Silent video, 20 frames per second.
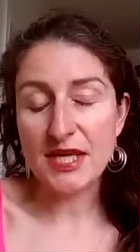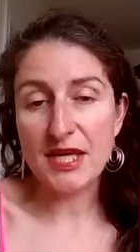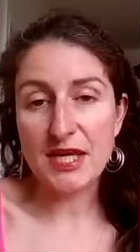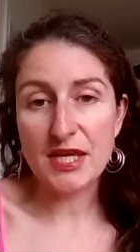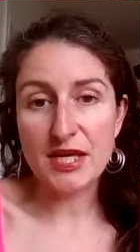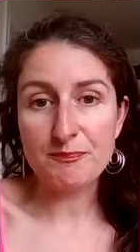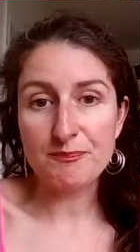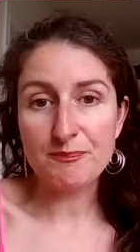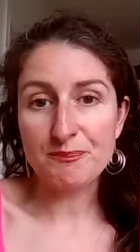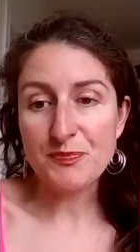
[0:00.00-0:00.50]

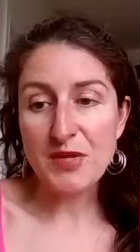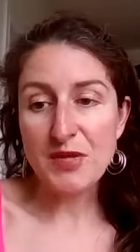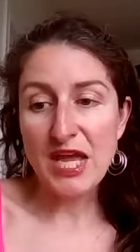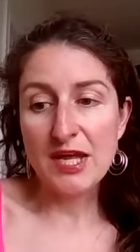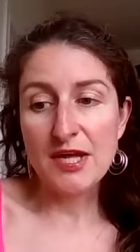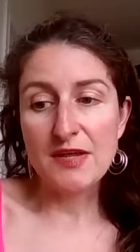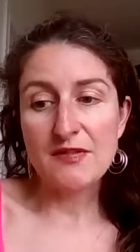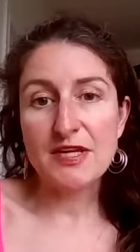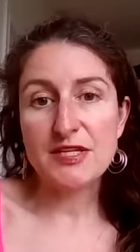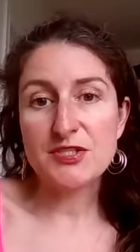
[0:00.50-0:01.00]
And
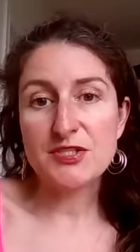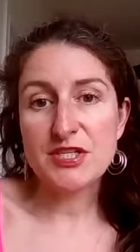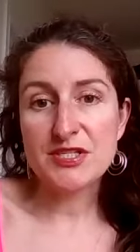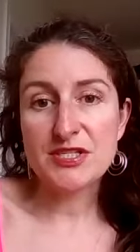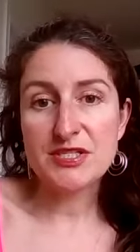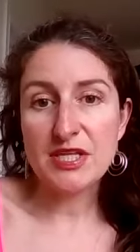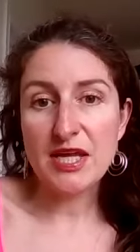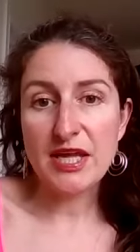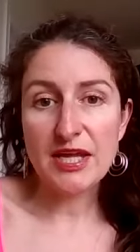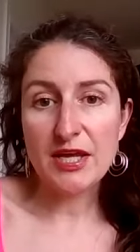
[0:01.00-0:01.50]
they
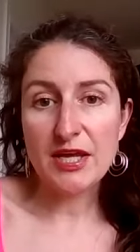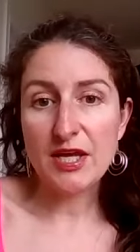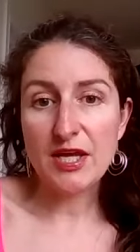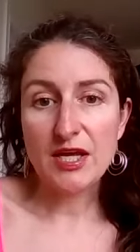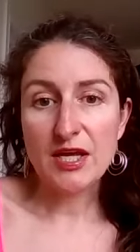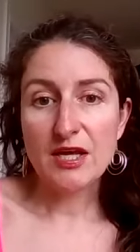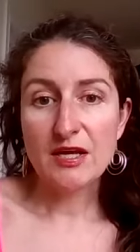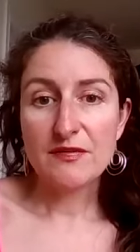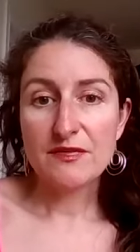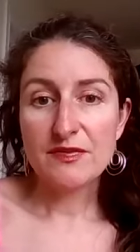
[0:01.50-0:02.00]
just like,
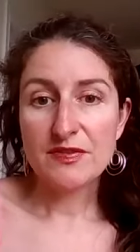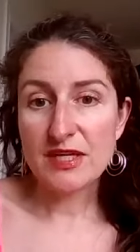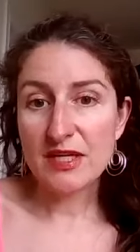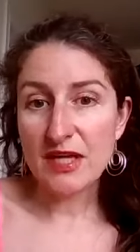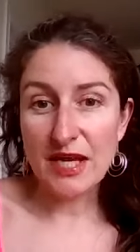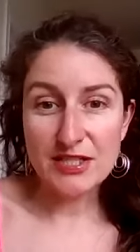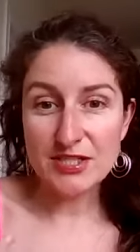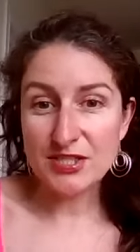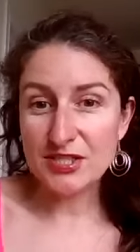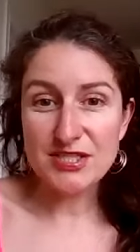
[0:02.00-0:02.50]

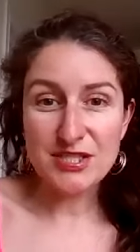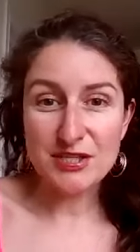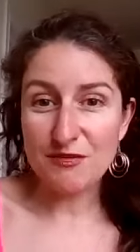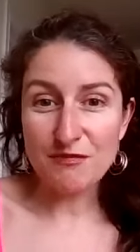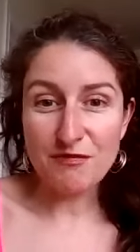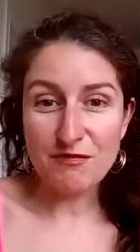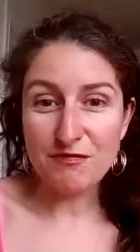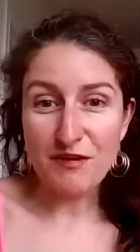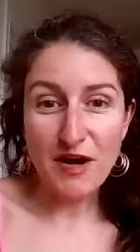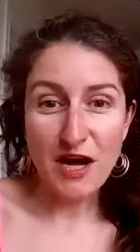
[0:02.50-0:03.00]
they, I just
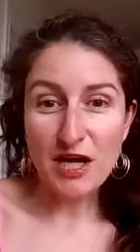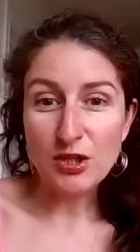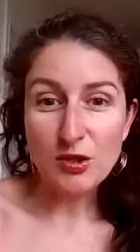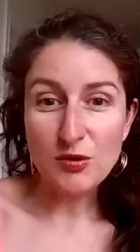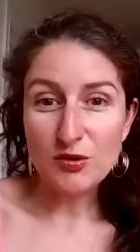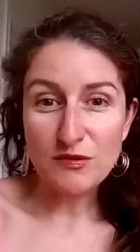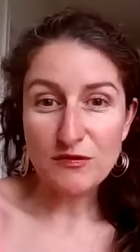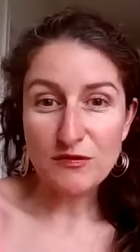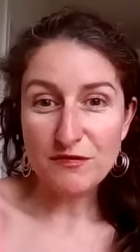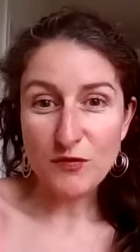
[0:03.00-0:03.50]
didn't
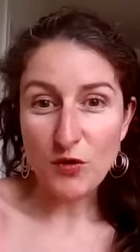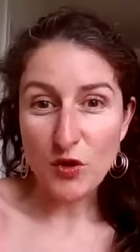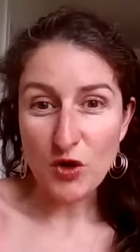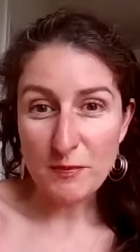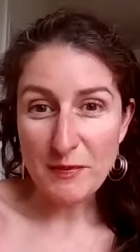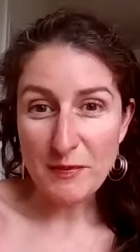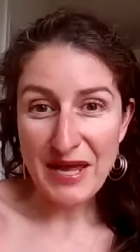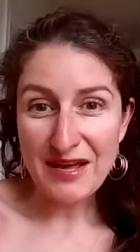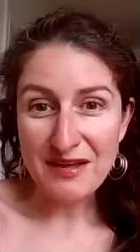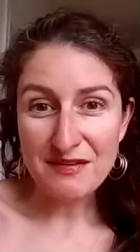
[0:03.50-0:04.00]
follow the
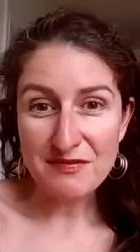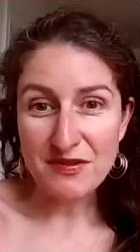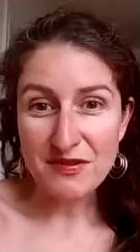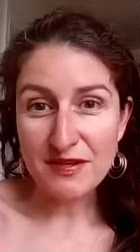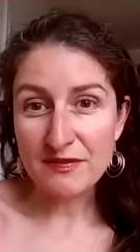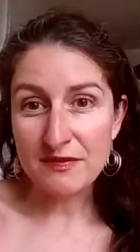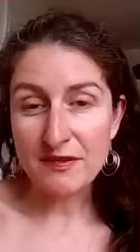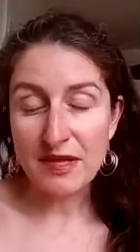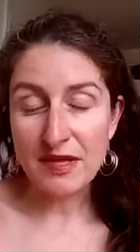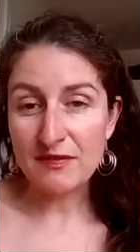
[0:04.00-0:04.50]
format,
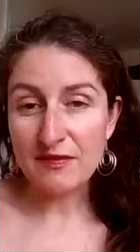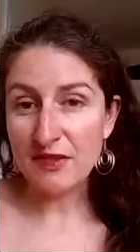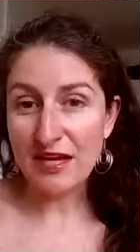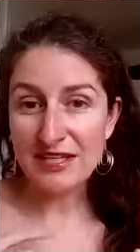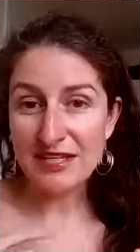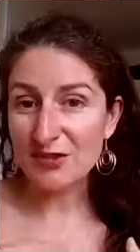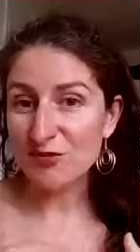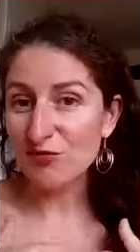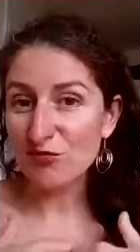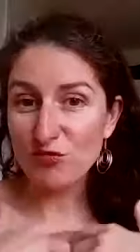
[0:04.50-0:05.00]
but like
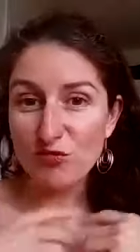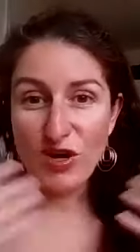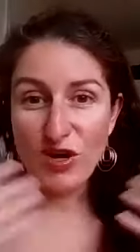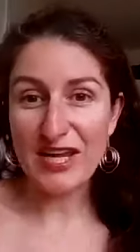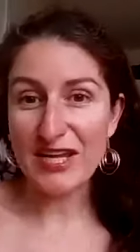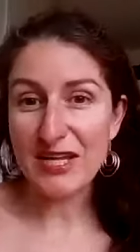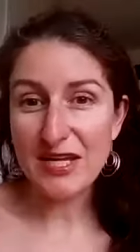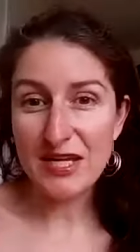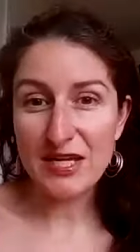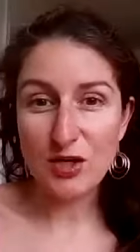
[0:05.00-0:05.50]
I didn't
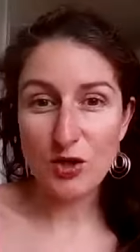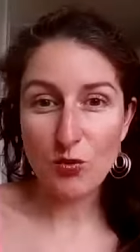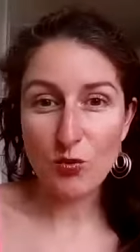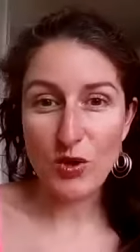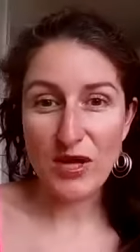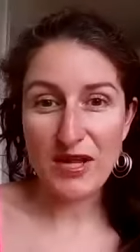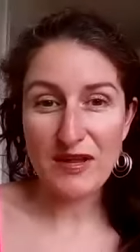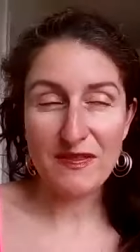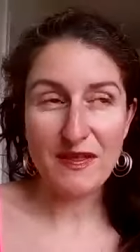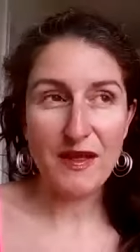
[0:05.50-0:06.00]
write in a
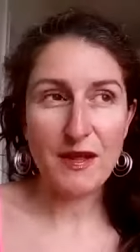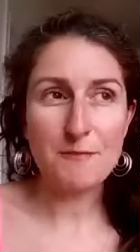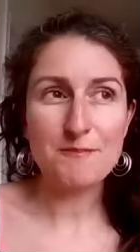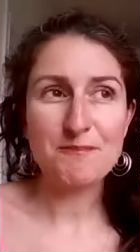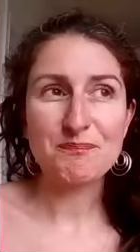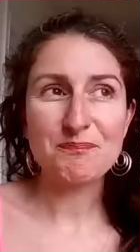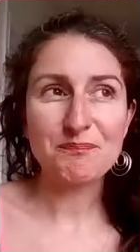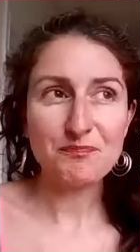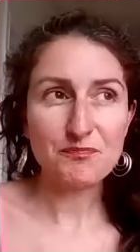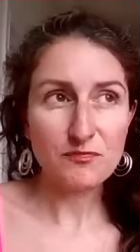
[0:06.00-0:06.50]
way
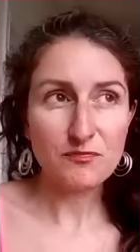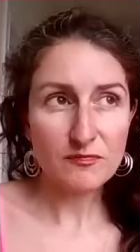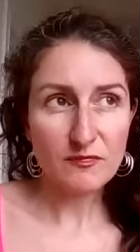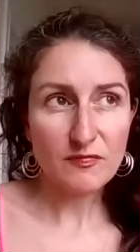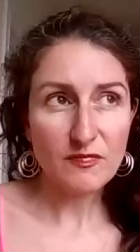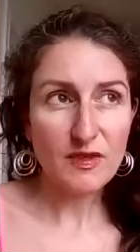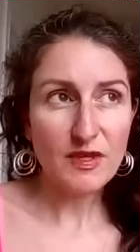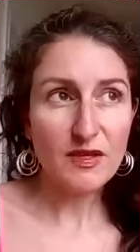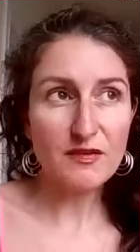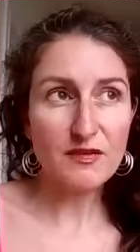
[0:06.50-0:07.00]
that
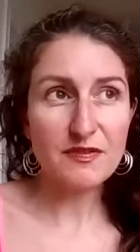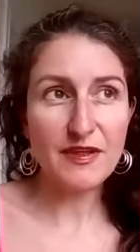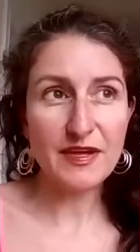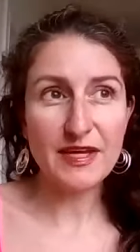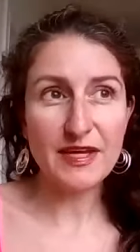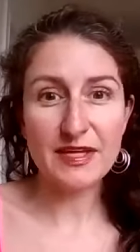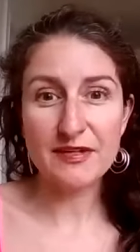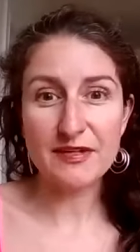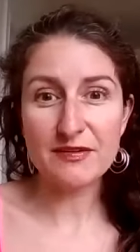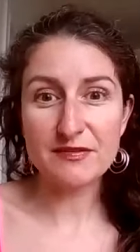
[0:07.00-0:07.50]

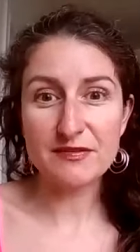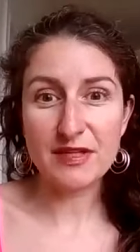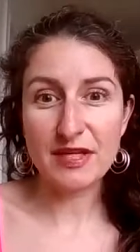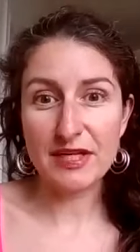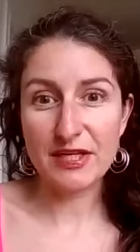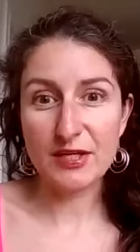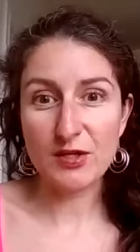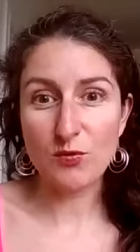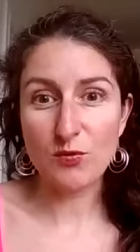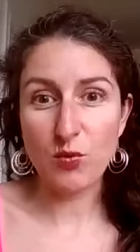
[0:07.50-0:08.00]
they
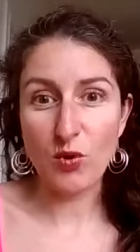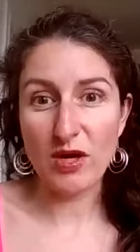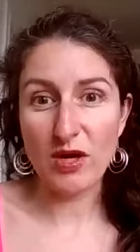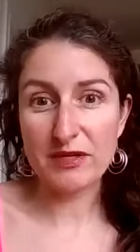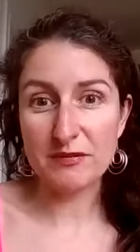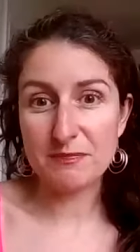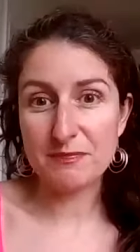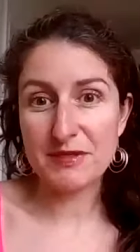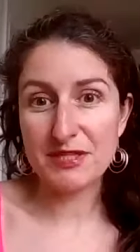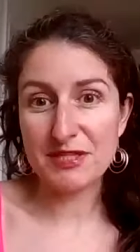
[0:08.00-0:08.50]
like
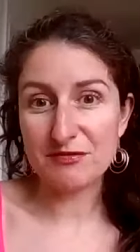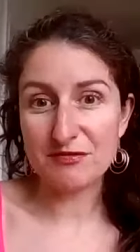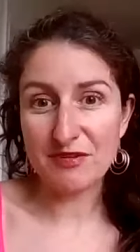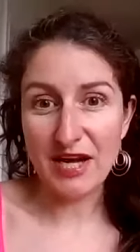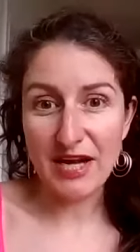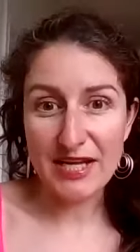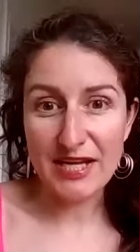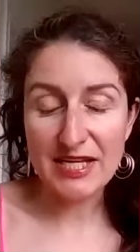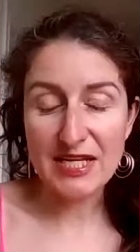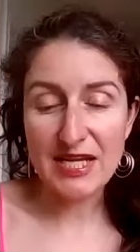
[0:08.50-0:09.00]
wanted me to
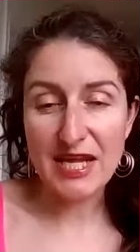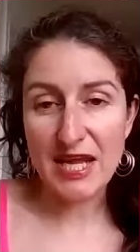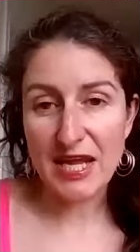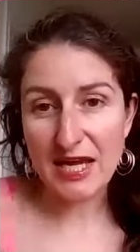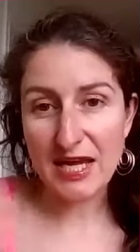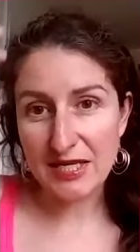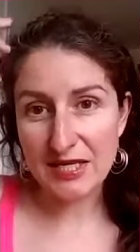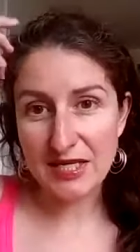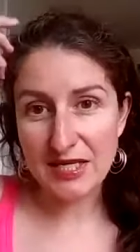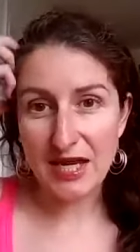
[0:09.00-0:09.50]
write
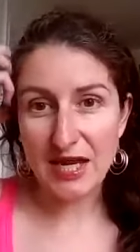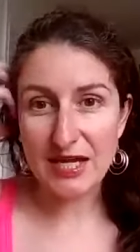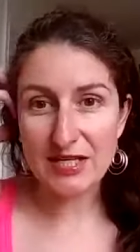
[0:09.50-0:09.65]
and